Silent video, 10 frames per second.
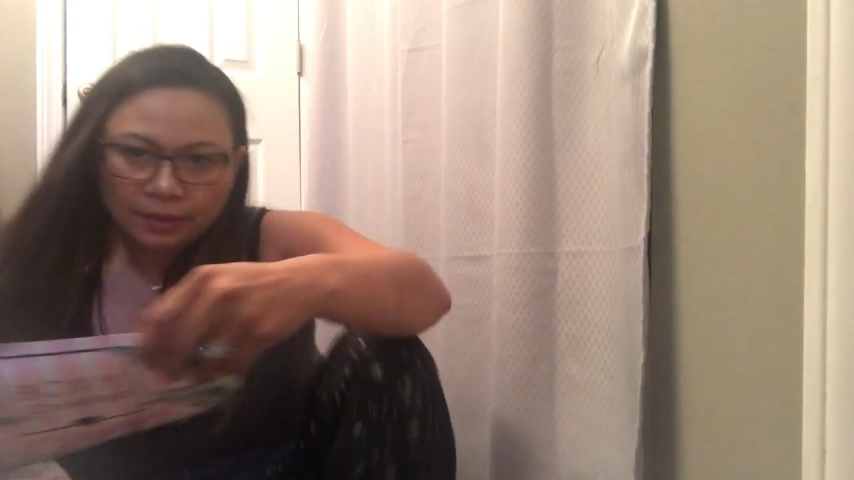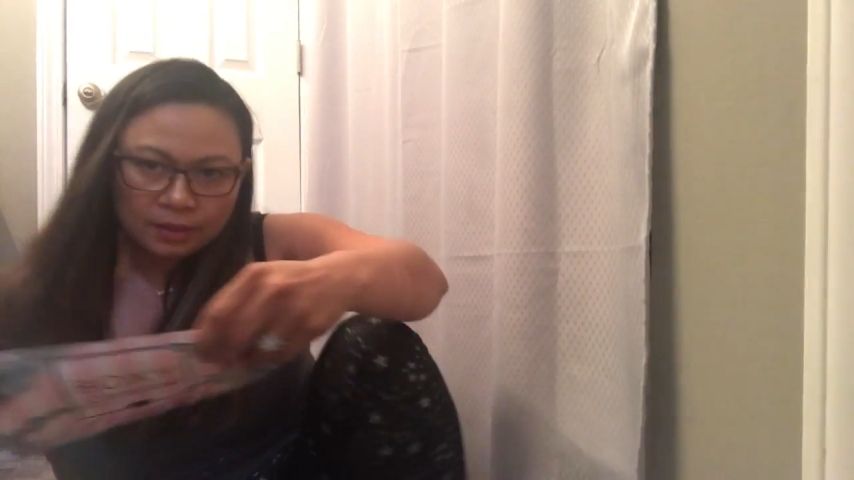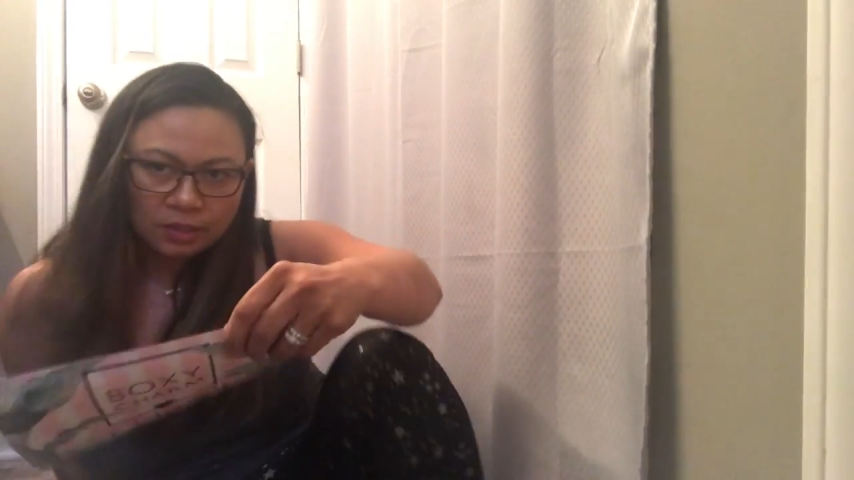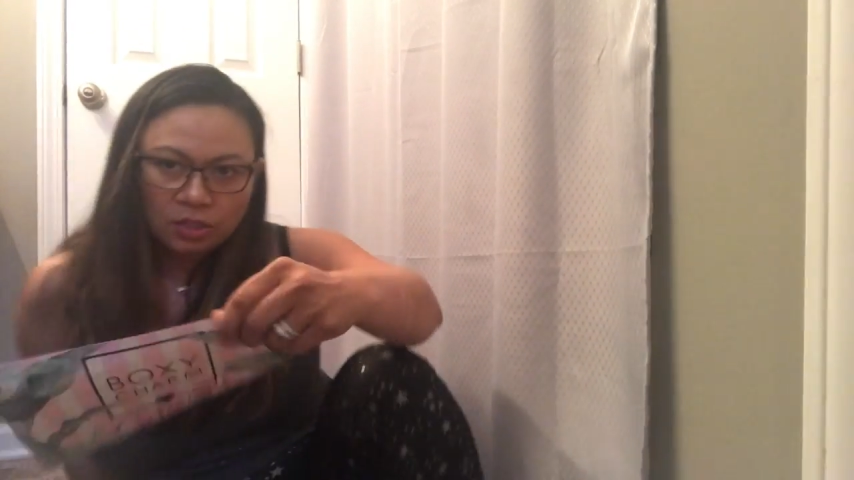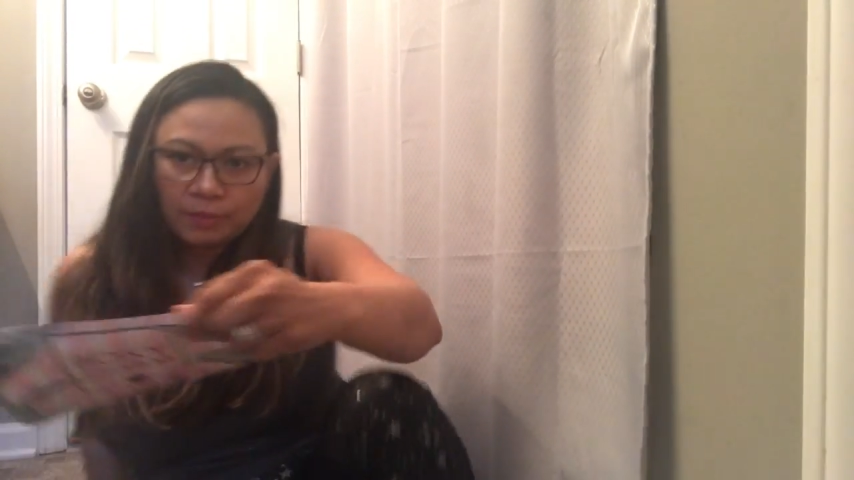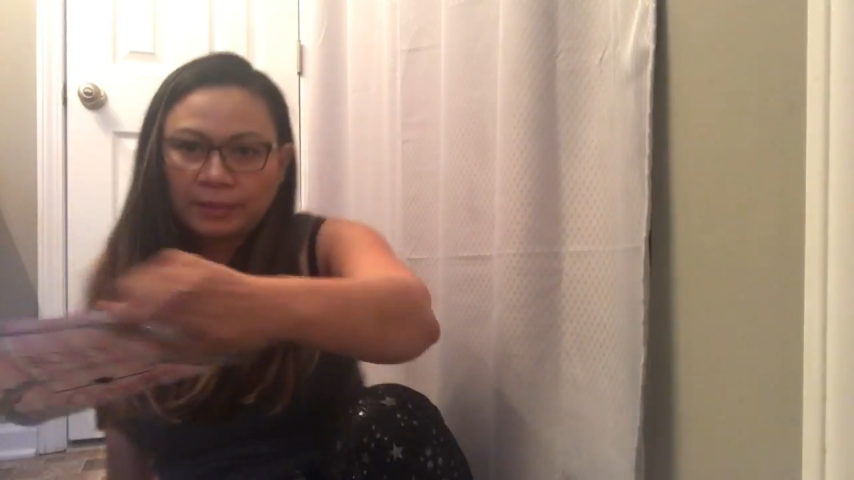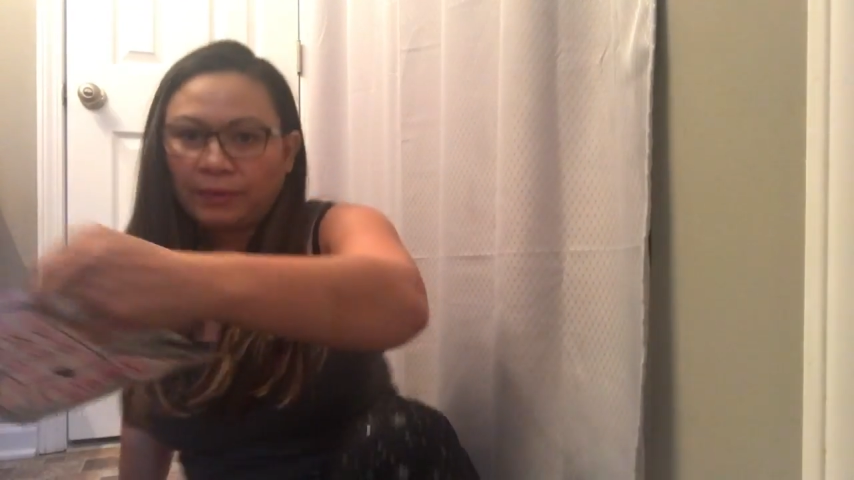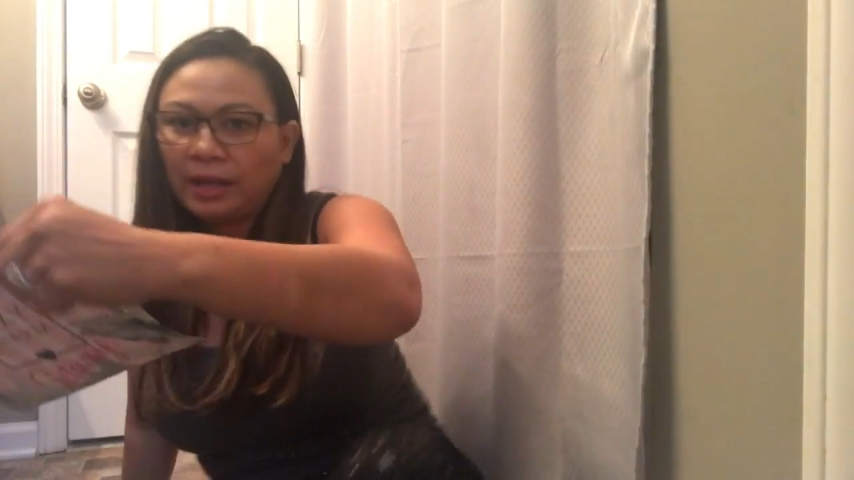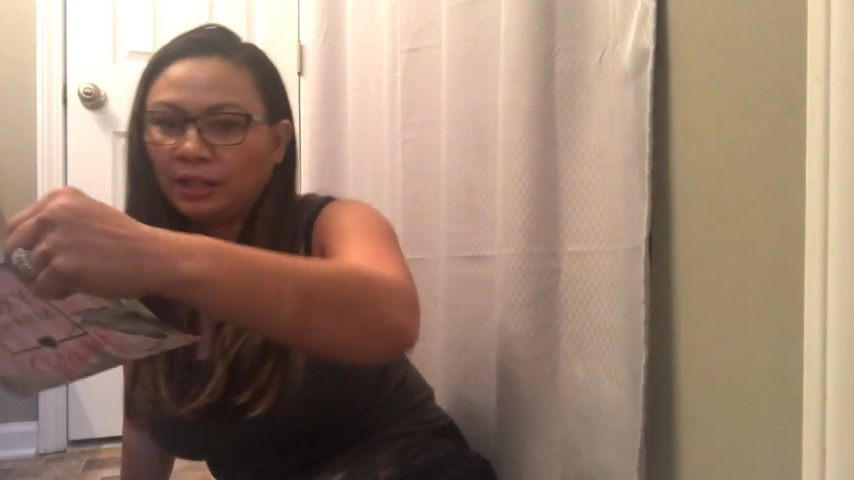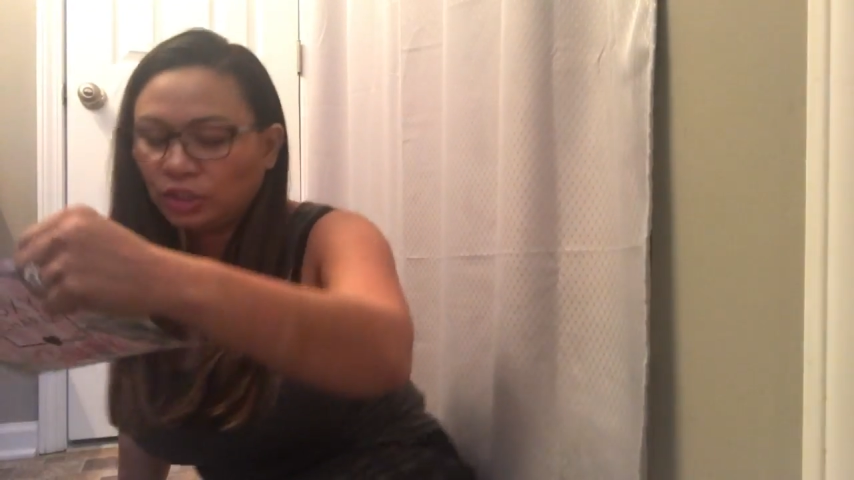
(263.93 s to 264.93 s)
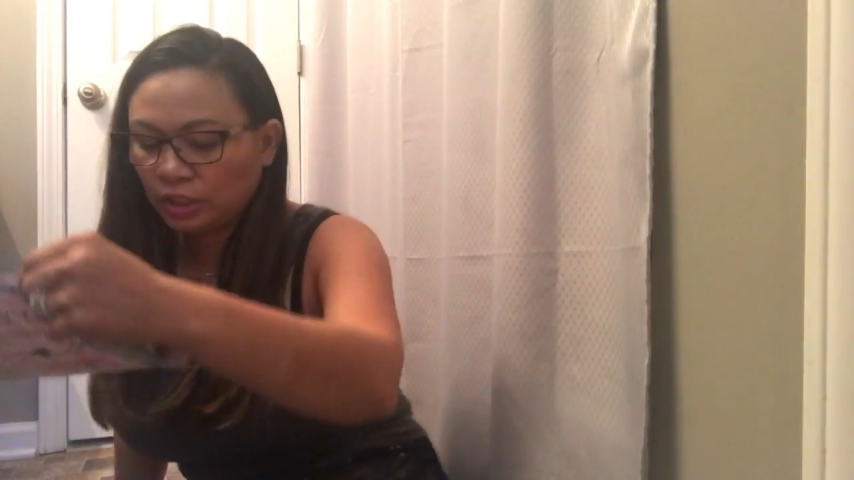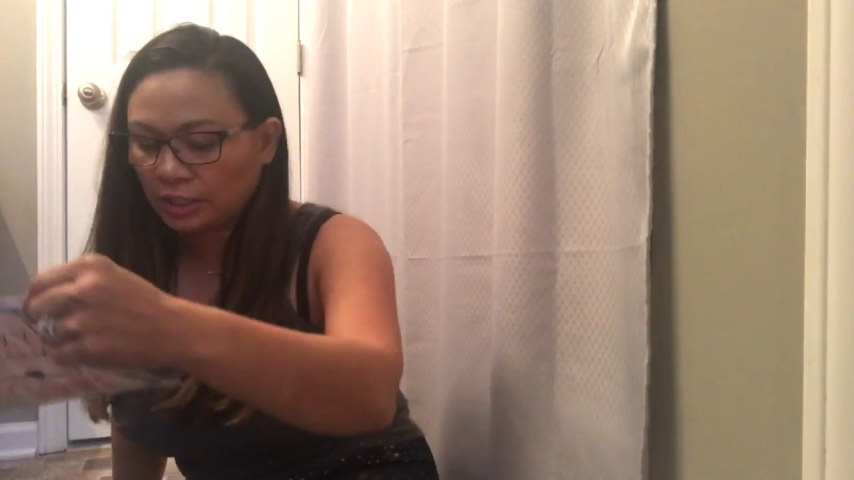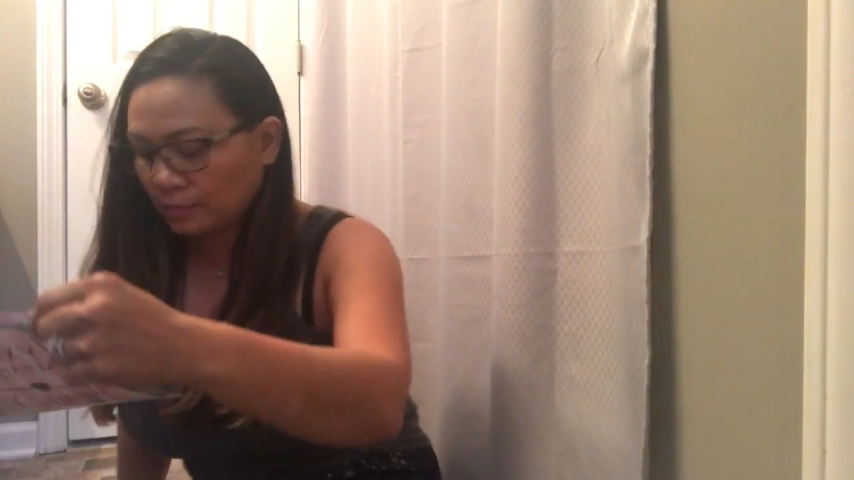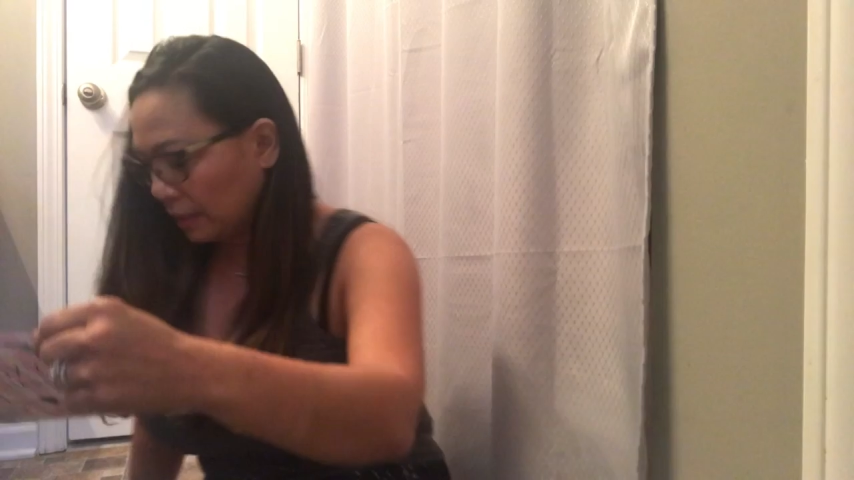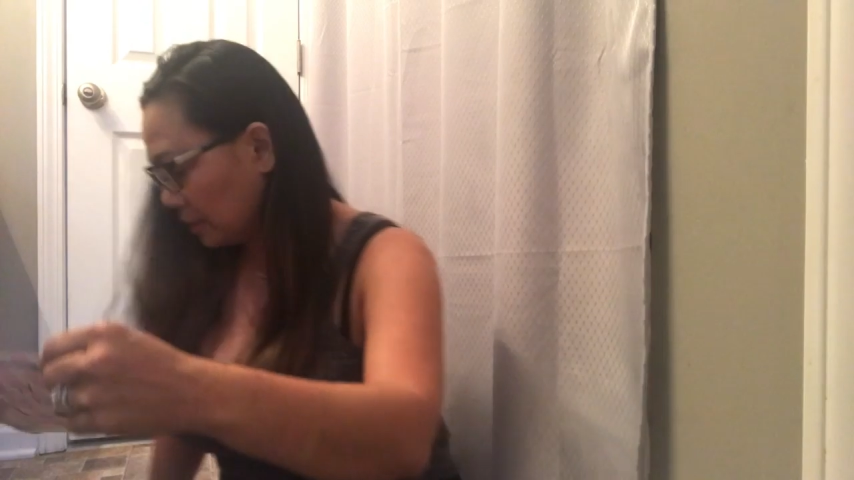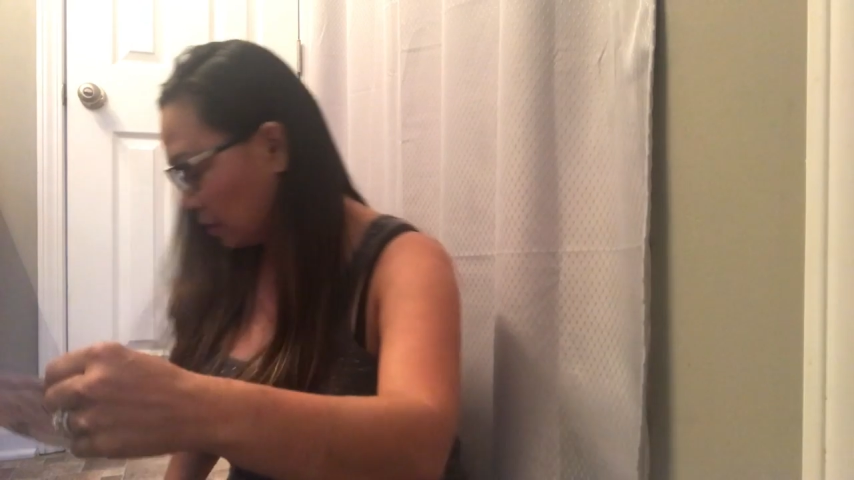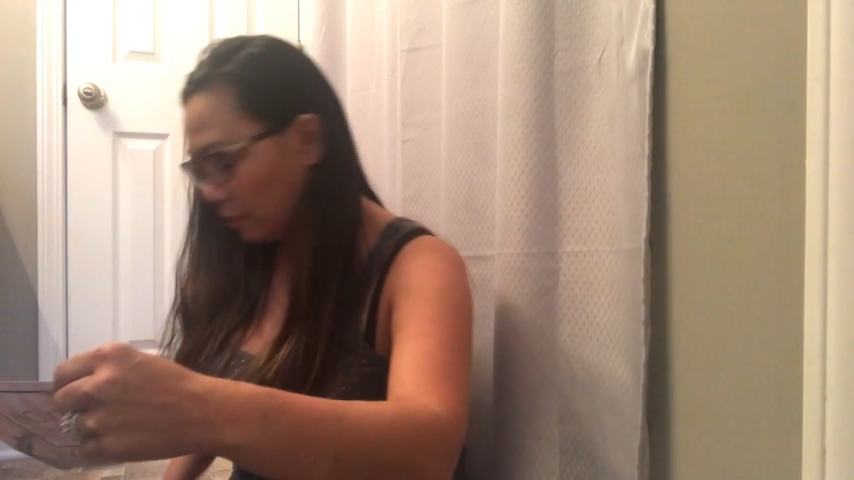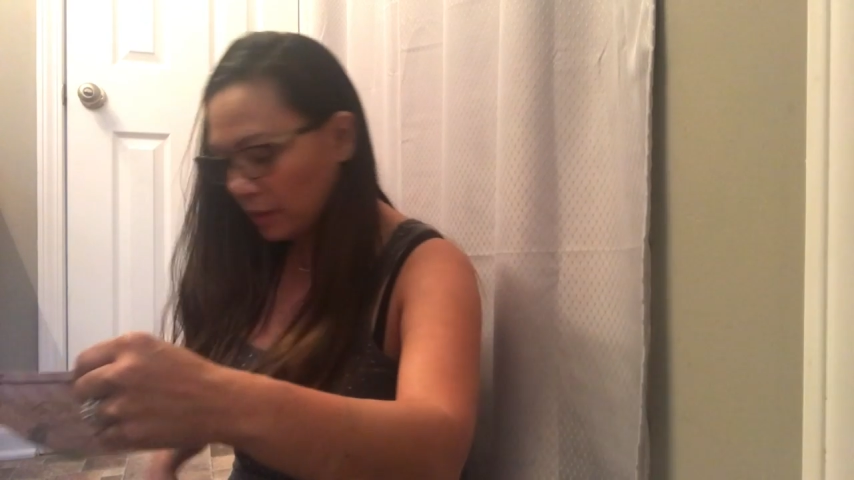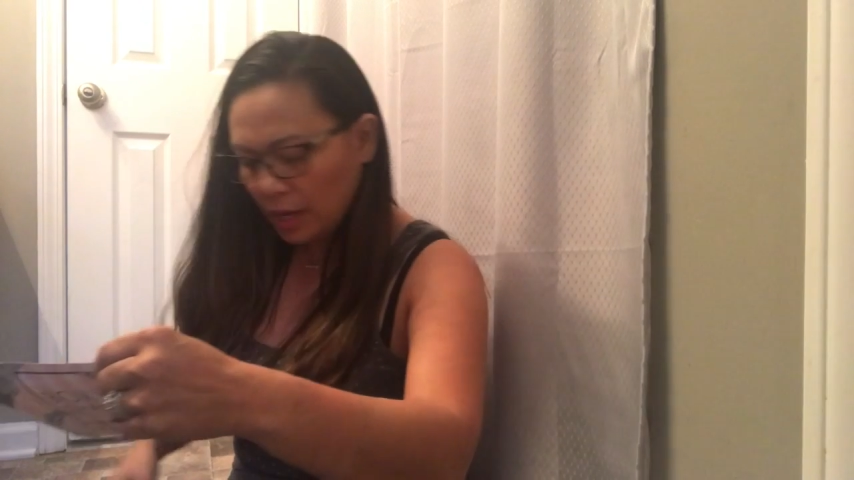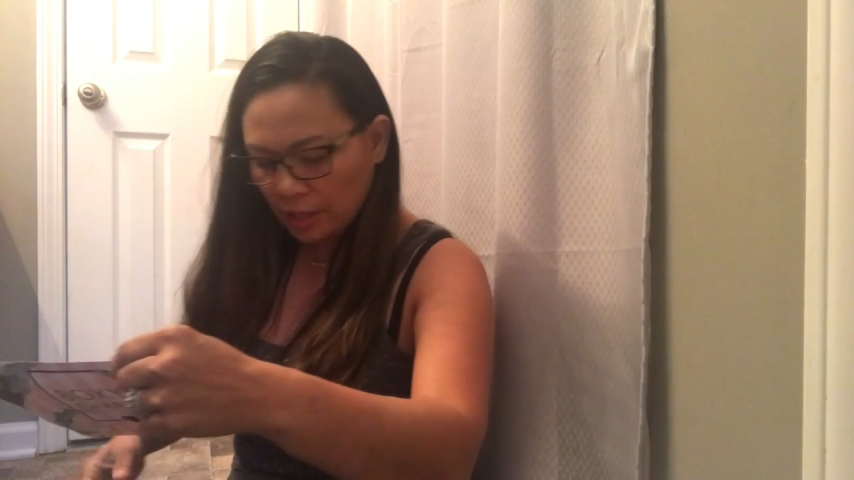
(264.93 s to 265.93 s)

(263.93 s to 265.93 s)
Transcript: excuse me, I'll adjust myself.